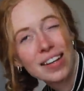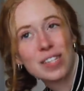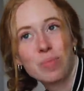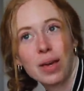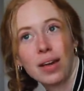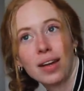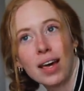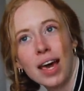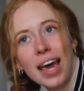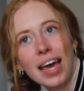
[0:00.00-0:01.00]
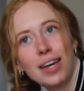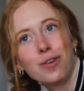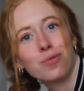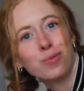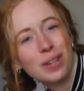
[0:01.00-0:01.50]
It's been
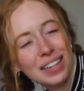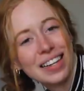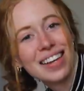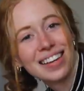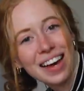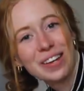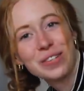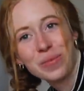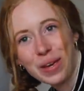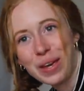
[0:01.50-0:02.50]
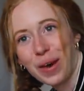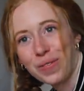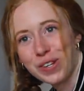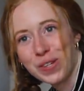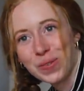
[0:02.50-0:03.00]
a really nice week
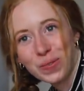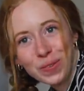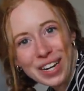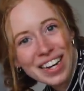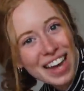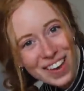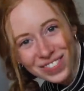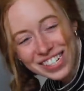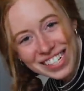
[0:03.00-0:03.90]
of just reading every